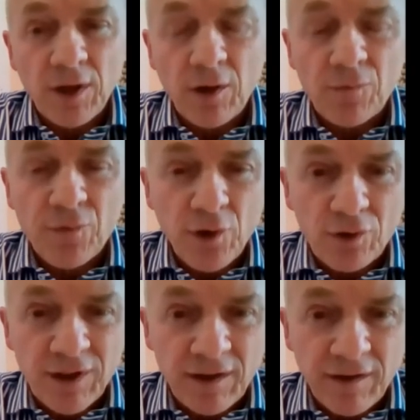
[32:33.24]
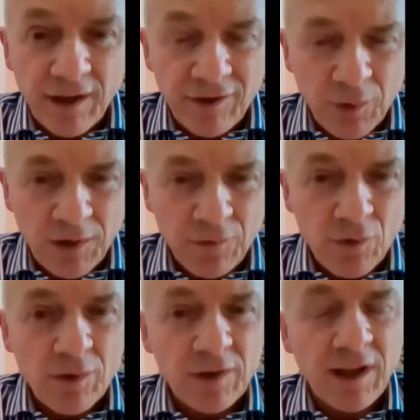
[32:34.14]
upfront and
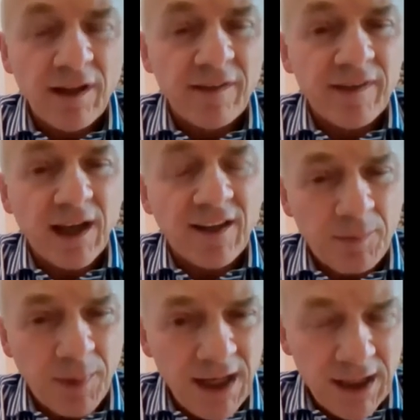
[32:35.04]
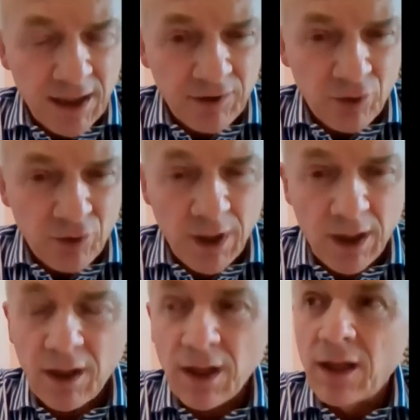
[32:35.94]
straightforward. It's explaining to
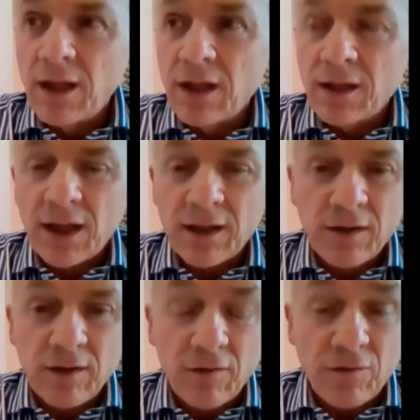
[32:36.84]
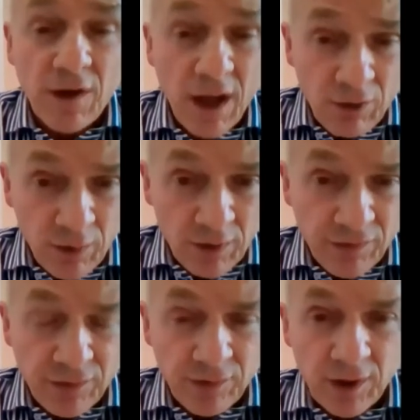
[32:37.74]
me that
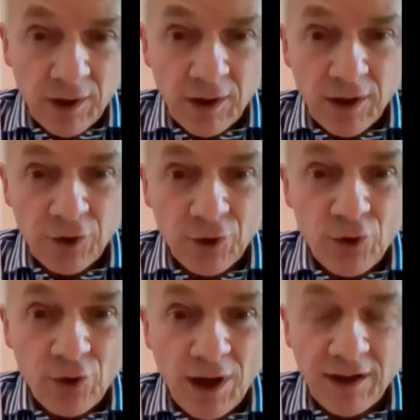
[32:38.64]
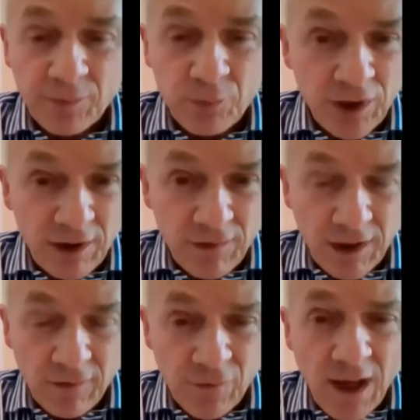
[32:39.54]
virus are spreading
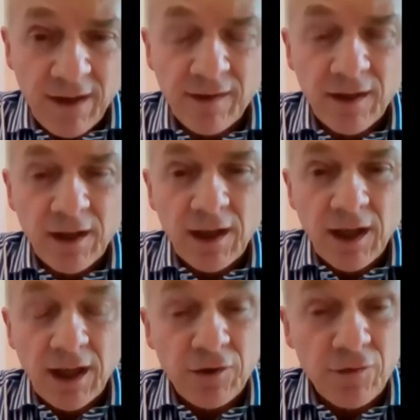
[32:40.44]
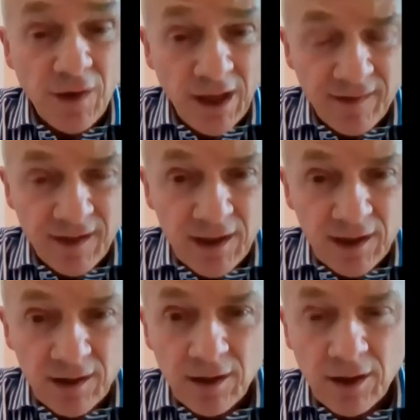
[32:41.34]
very fast, and the
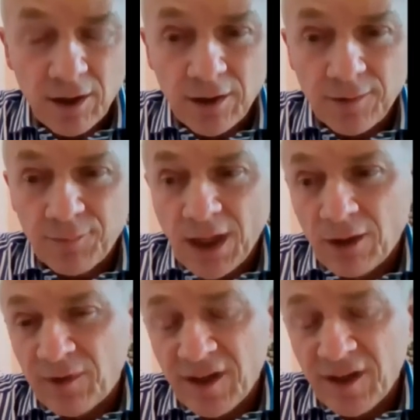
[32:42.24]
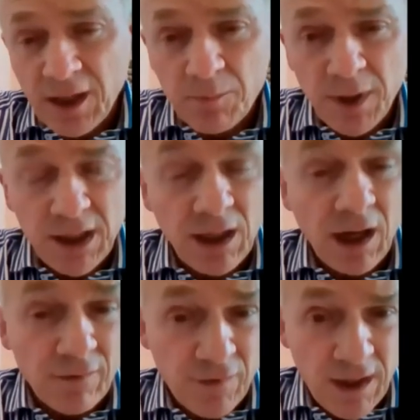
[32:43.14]
vaccine campaign
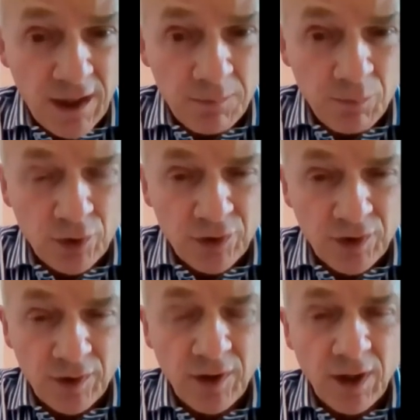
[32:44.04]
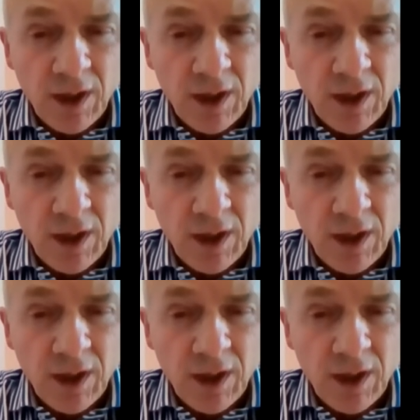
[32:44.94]
are very important.